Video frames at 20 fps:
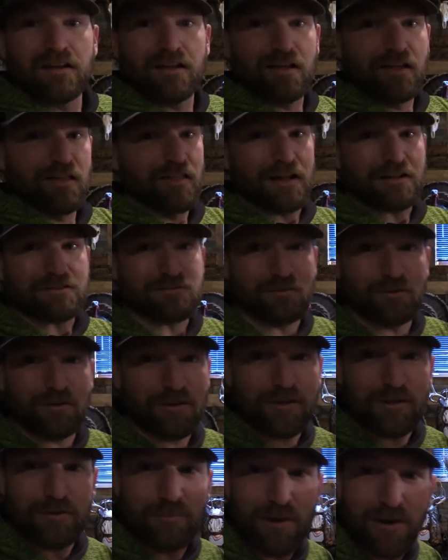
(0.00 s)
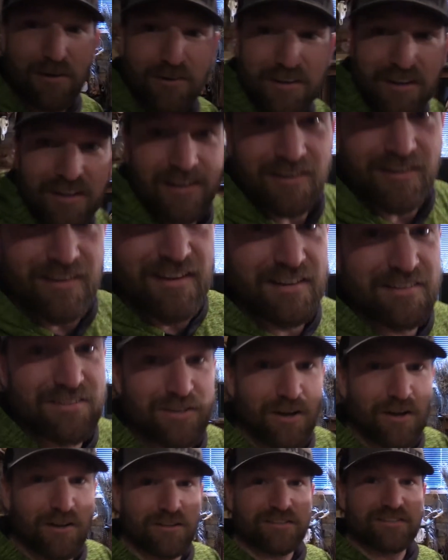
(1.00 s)
that's really about it. That's
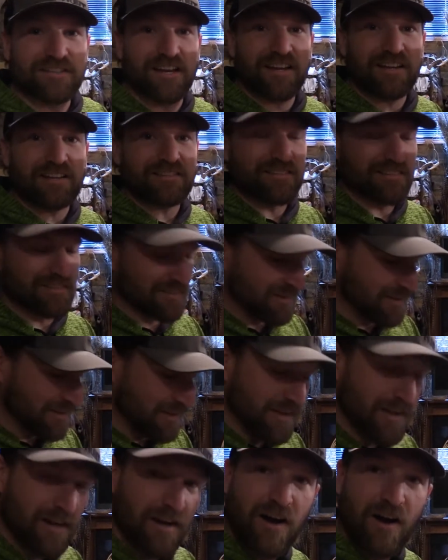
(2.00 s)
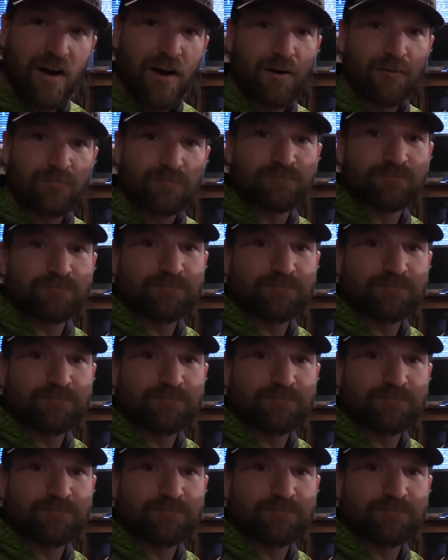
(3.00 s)
all it takes. So